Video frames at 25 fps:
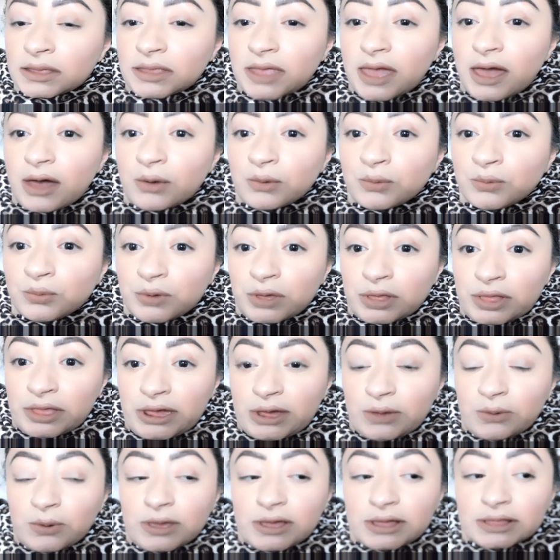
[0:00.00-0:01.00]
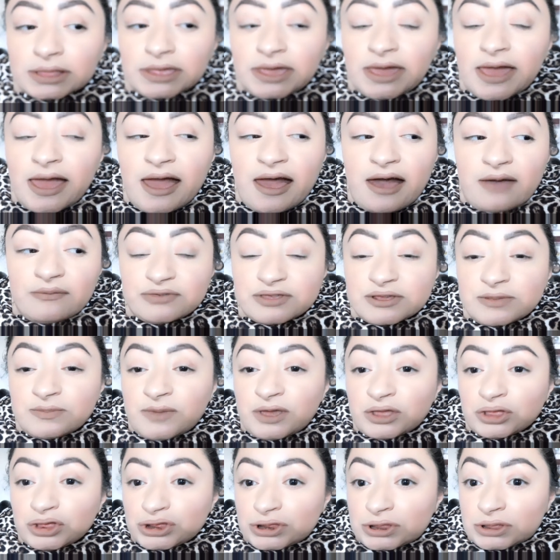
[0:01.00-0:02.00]
Now, really quickly, I have to
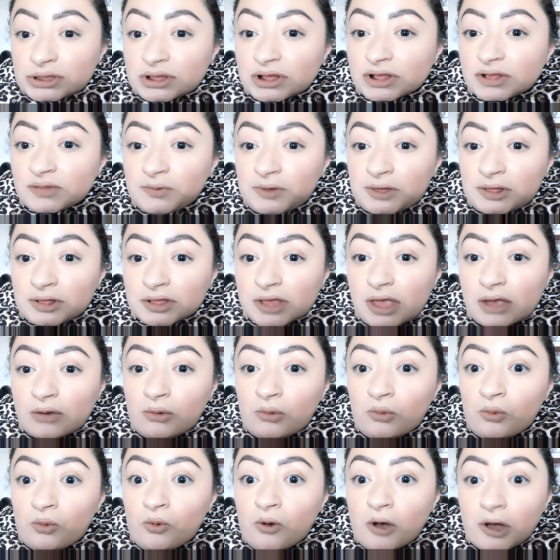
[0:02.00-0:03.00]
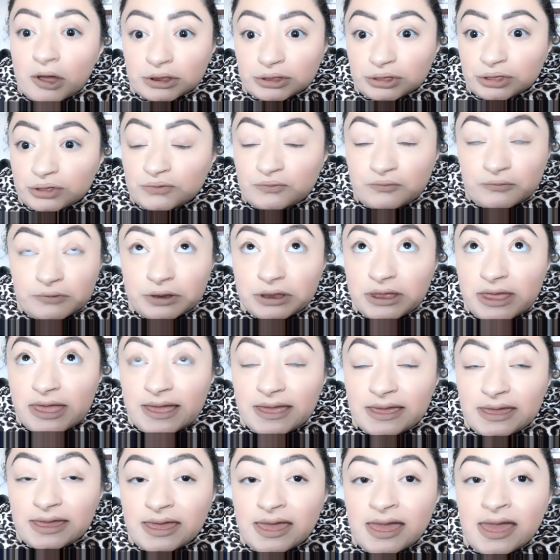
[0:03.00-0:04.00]
mention this because I don't want to forget
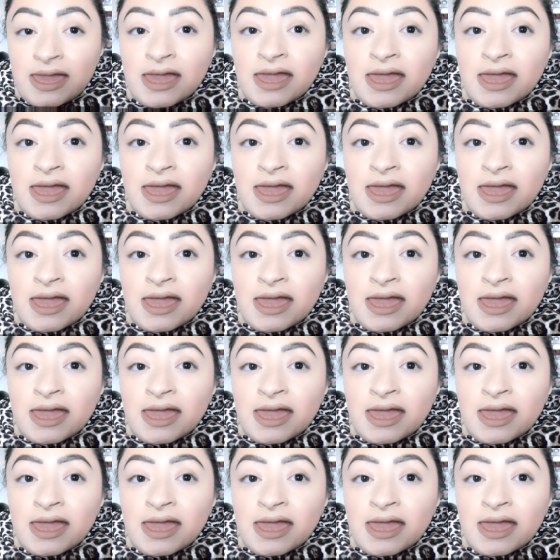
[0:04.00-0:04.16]
it,